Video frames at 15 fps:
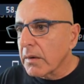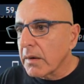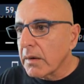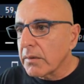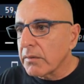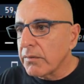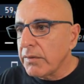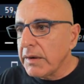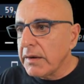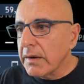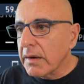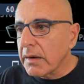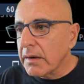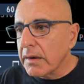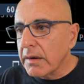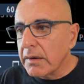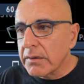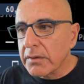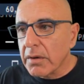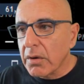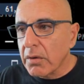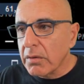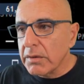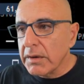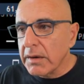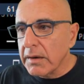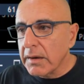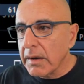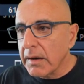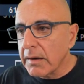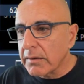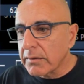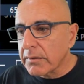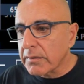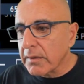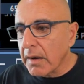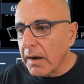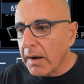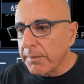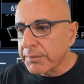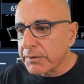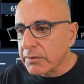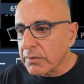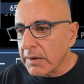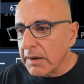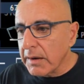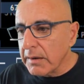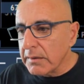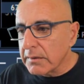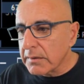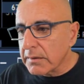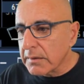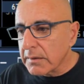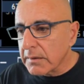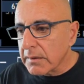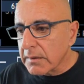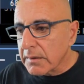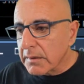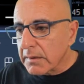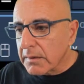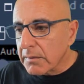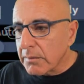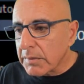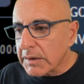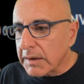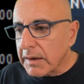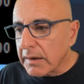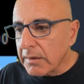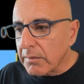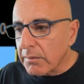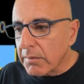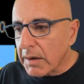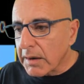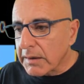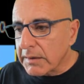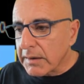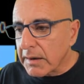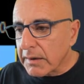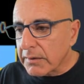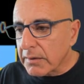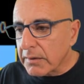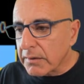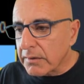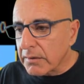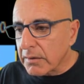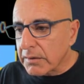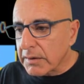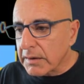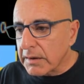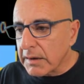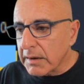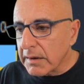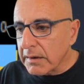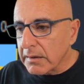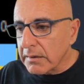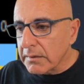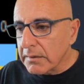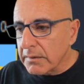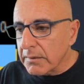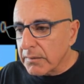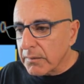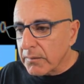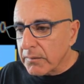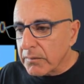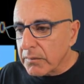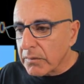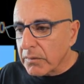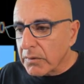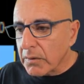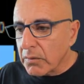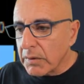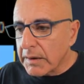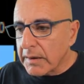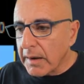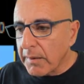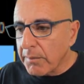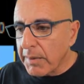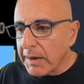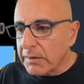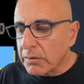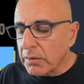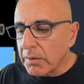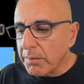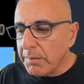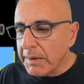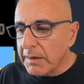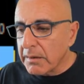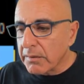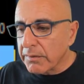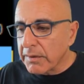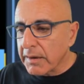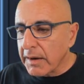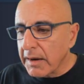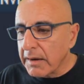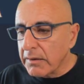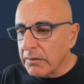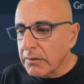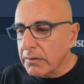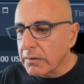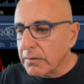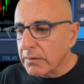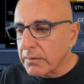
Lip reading: Nvidia is holding its uptrend, but again, market direction is not clear. We came back to the middle of the range.